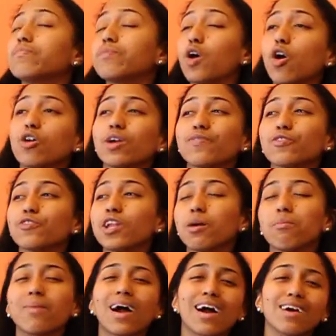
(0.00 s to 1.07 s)
Oh, you have to fill
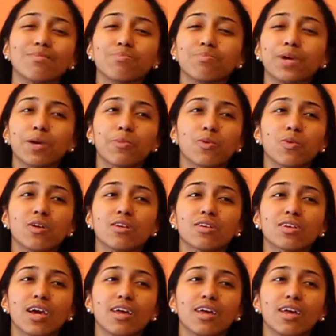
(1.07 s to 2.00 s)
out mad paperwork,